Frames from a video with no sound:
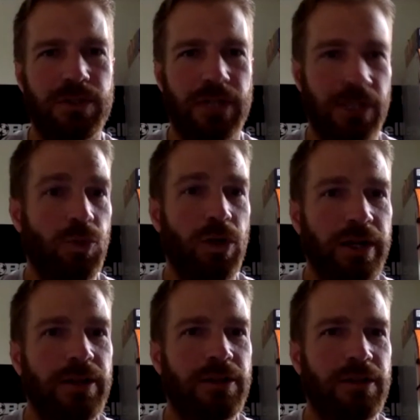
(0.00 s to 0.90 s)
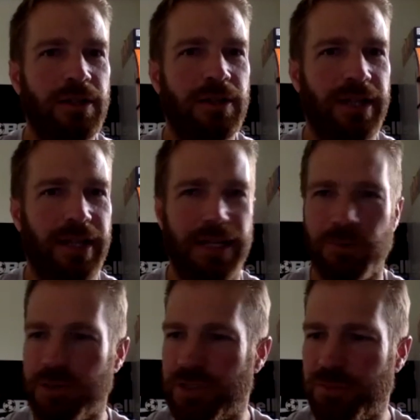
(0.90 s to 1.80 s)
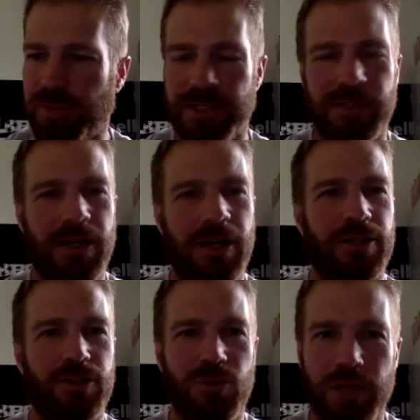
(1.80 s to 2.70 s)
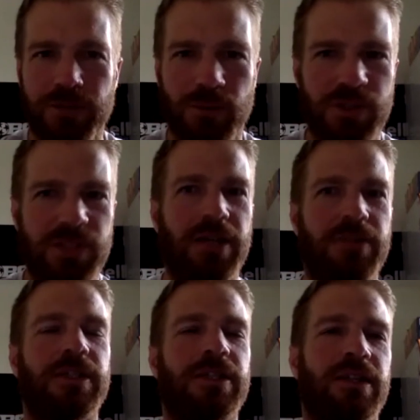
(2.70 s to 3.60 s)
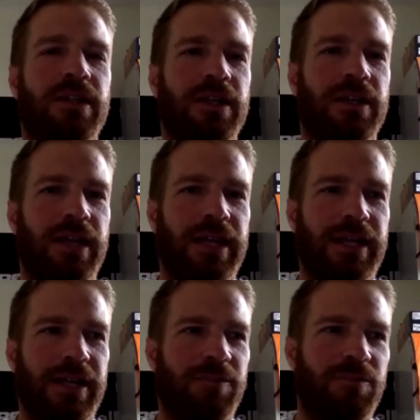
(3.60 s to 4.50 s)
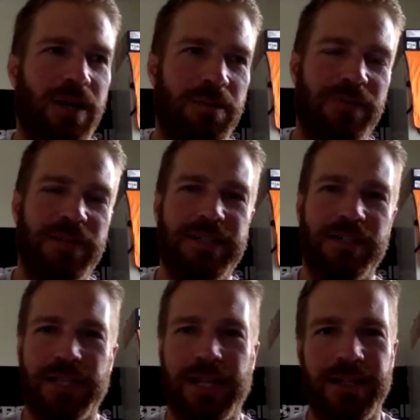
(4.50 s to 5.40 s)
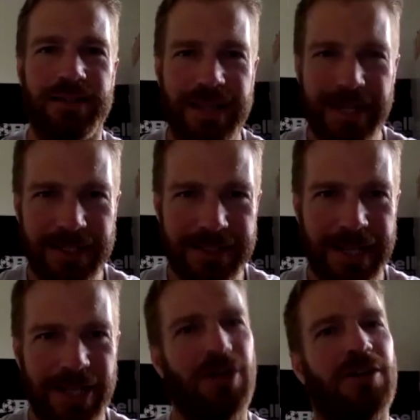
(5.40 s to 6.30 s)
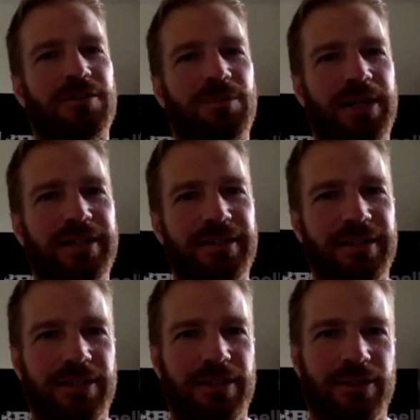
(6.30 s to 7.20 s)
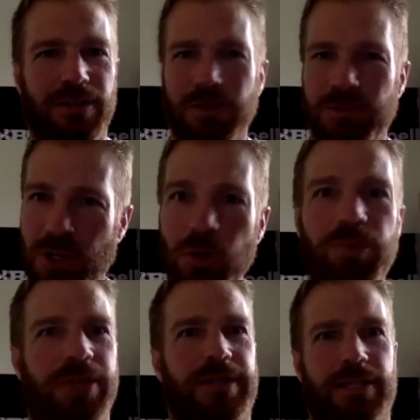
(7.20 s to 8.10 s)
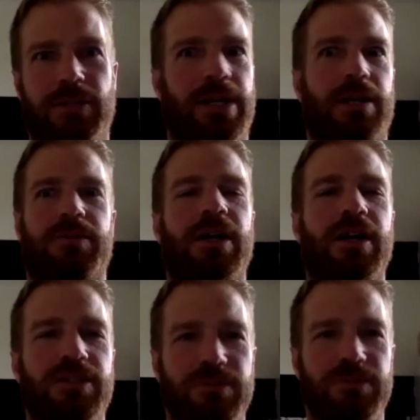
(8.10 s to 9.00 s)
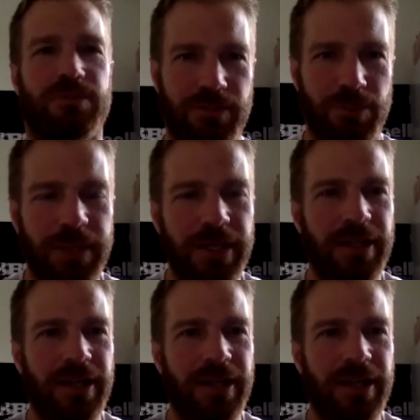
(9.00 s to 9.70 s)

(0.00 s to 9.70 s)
he would, and he would just play soccer 24/7. And I'm having to tell him, like, hey, take a day off, bud. Go play video games. Gosh, God forbid.